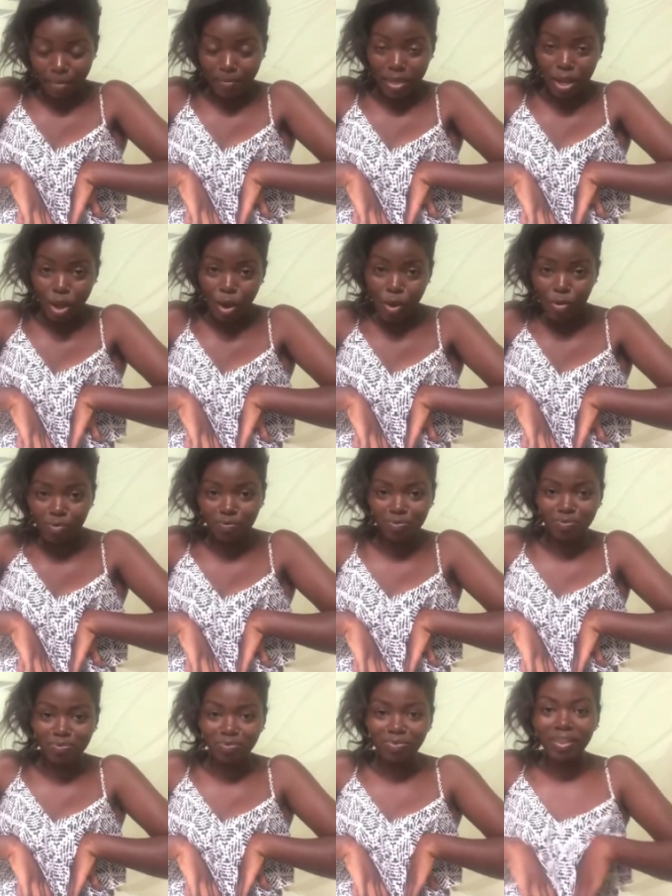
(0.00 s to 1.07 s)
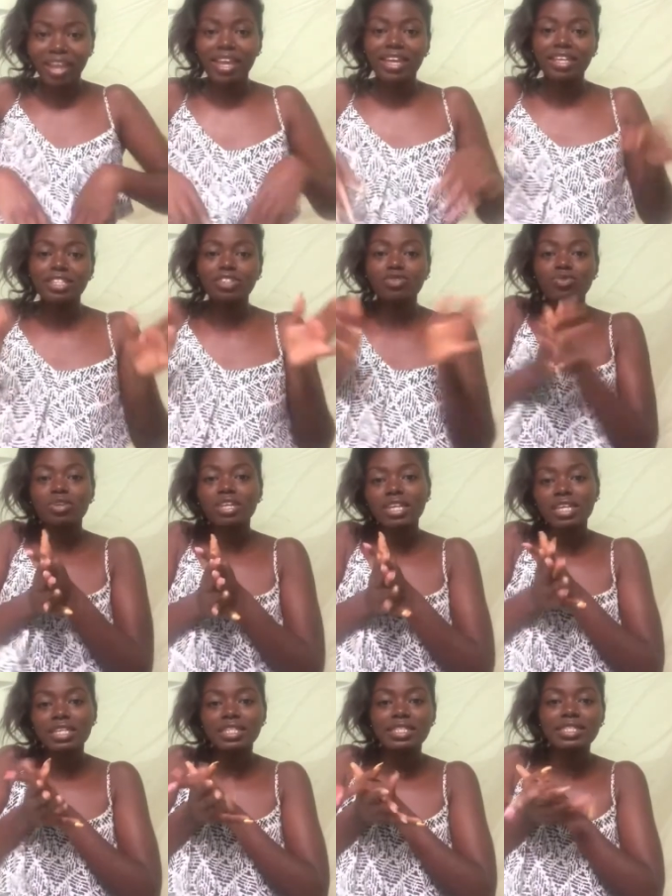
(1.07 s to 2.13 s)
below to
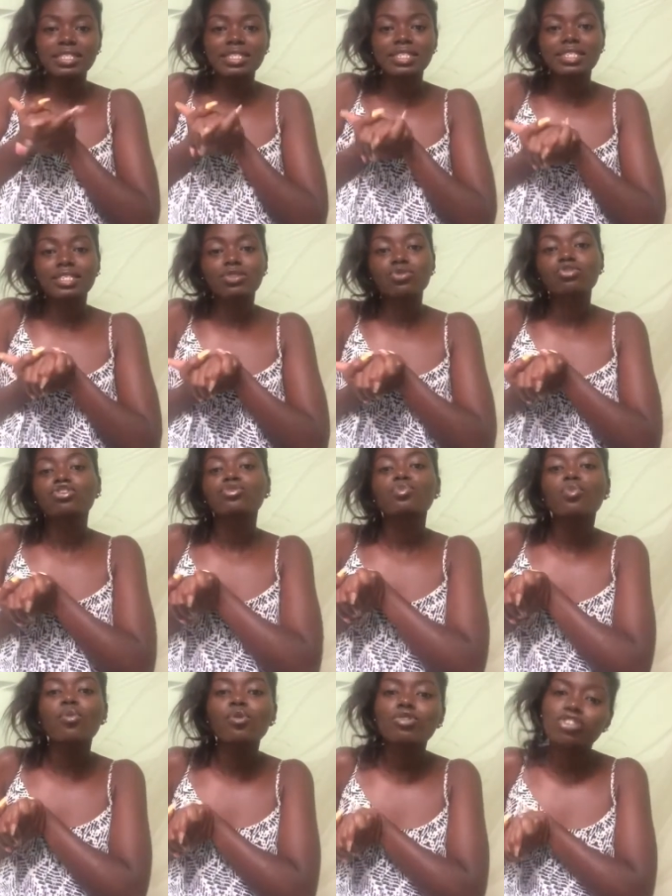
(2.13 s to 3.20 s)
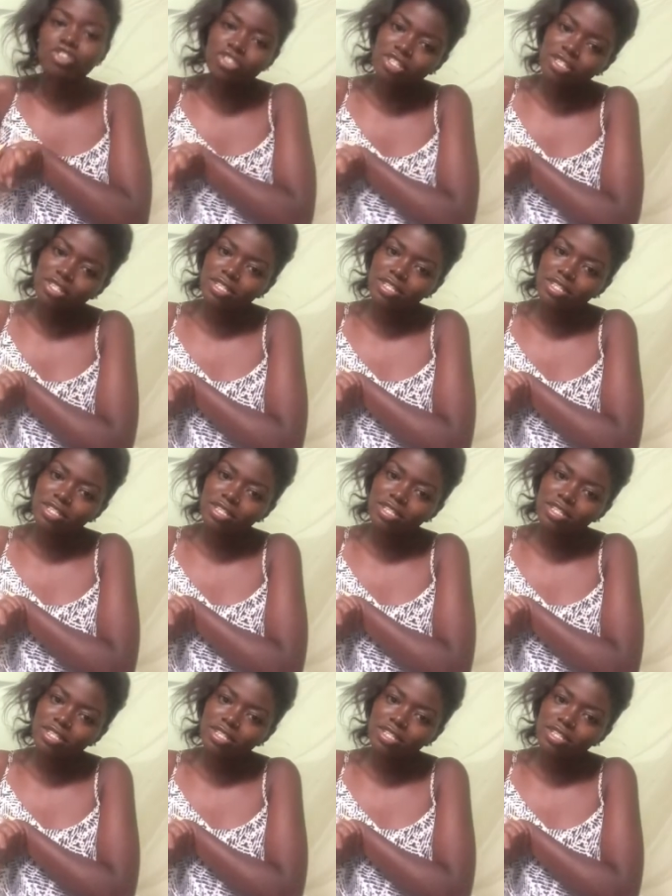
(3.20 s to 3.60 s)
kiss, to smooch.